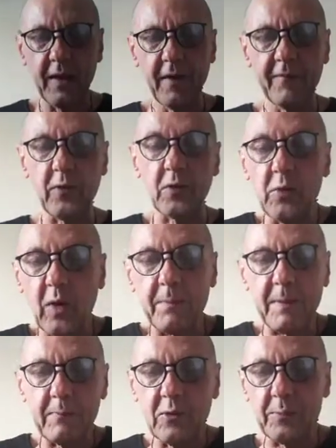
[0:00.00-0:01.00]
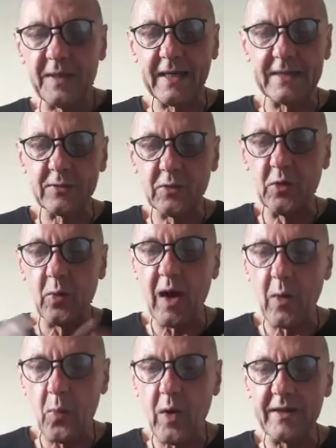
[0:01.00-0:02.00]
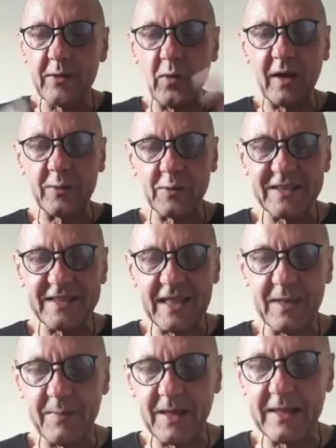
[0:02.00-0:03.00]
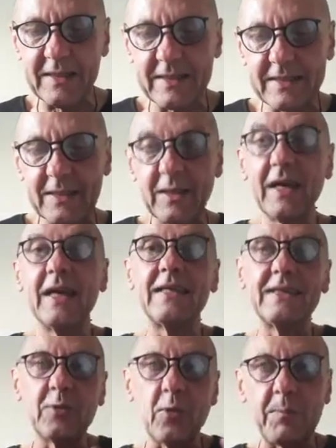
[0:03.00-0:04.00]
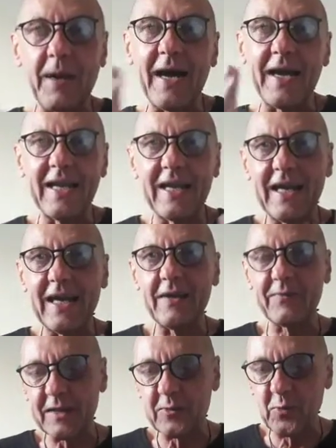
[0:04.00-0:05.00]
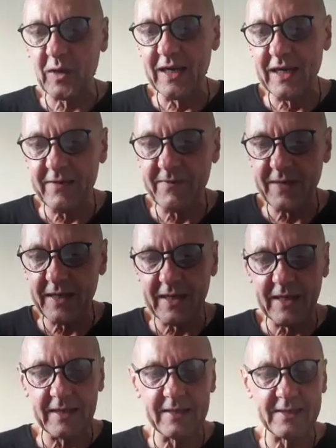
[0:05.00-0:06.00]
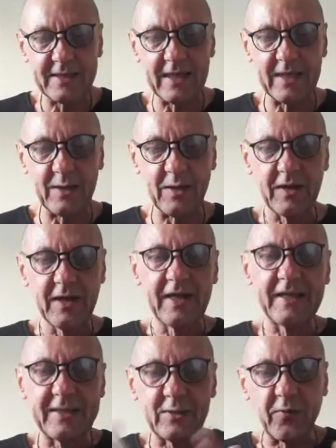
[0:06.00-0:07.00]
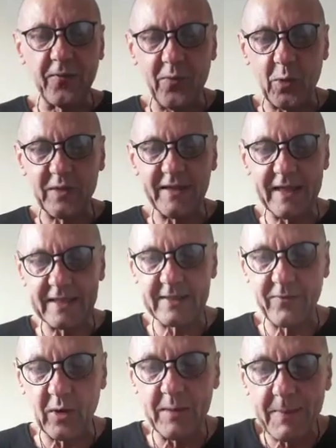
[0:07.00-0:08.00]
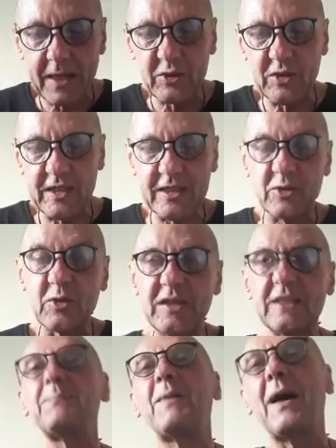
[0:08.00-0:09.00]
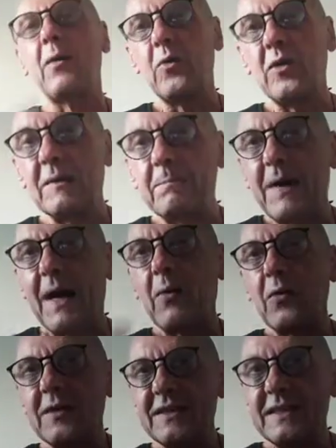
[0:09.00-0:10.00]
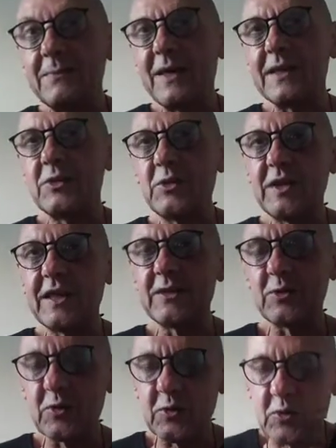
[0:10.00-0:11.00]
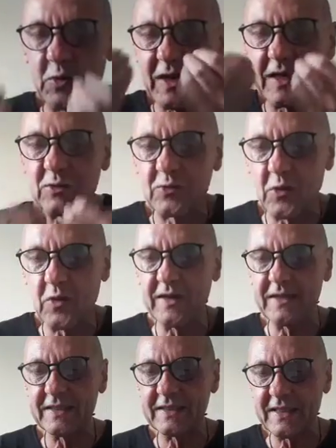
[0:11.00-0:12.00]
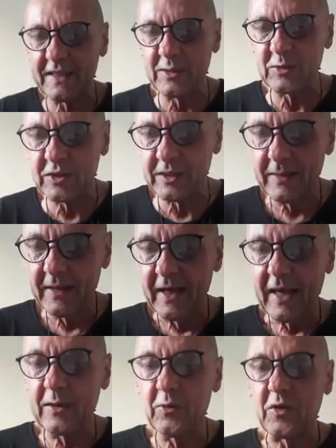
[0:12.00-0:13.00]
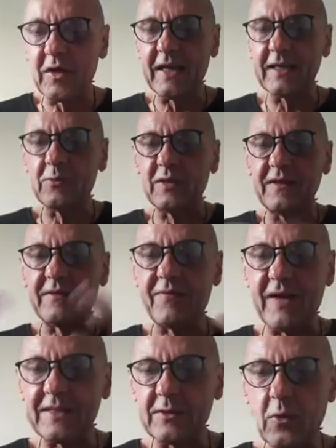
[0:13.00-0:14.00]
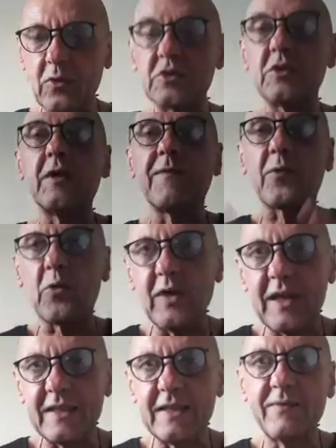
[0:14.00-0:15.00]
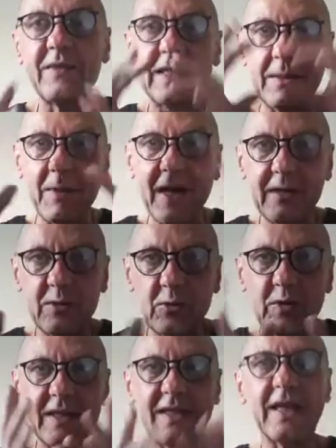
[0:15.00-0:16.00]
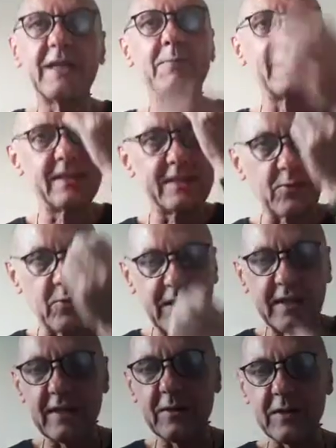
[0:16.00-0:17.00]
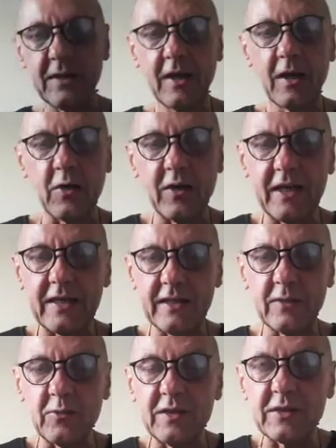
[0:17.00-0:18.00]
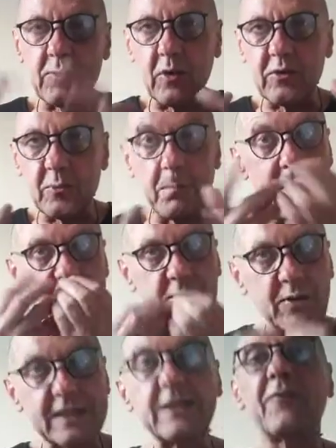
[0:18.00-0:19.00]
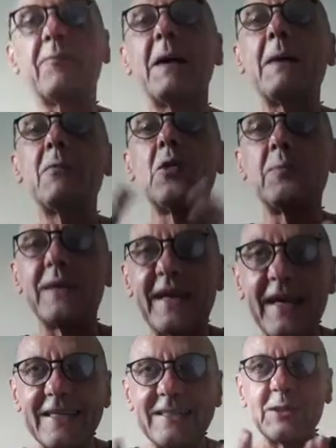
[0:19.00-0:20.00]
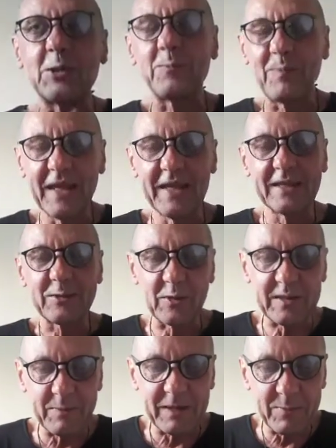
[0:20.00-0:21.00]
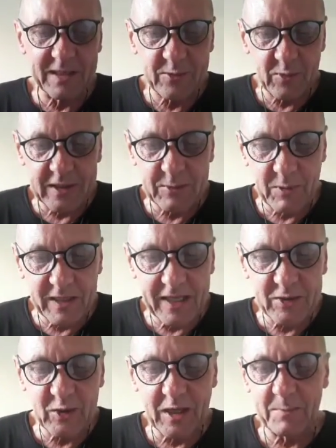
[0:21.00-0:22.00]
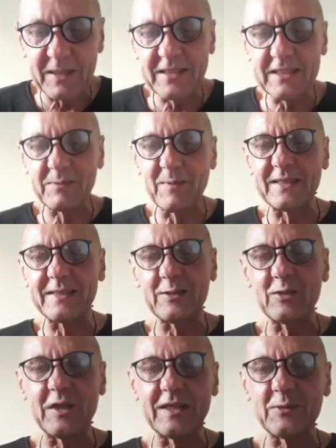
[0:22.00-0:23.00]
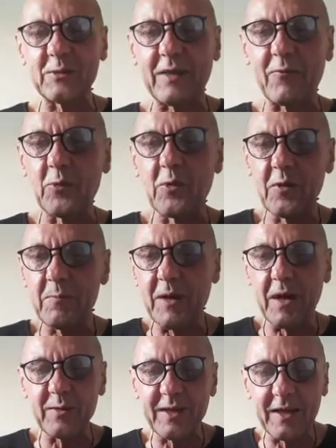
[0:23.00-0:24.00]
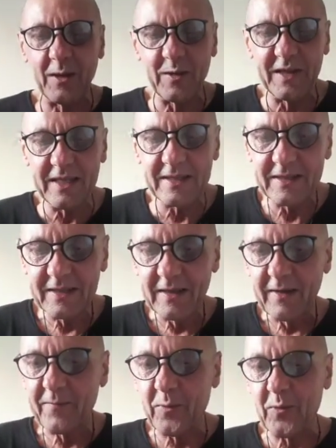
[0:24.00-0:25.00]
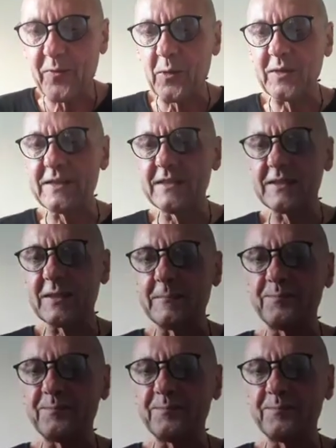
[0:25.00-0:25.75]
For you are Pablo Picasso, you are one, you are the same. Hein? It is all parallel life that we're living. Hein? It's like it is a vortex, for imagination is power and power is imagination. So you can draw in this energy and you connect to this vast ocean of creativity by doing that, by this creating, connecting to this quantum matrix of Pablo Picasso. So it may be strange, but Ashtar made this message and I thought I would rebound it on it, for it is...